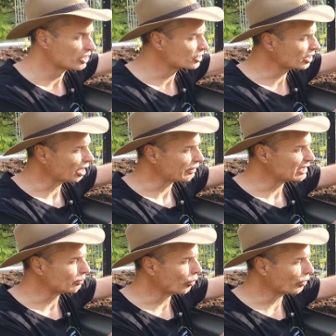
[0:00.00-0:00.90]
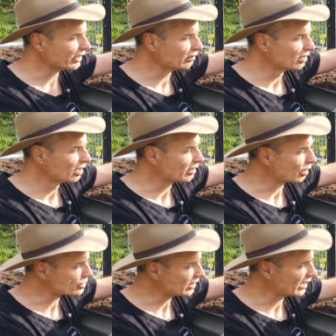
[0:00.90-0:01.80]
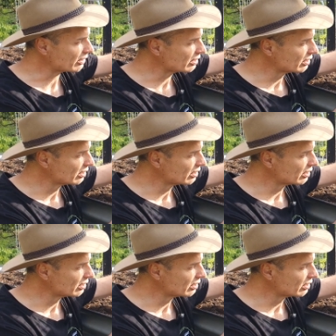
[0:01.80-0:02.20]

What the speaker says: So in the morning they'll shade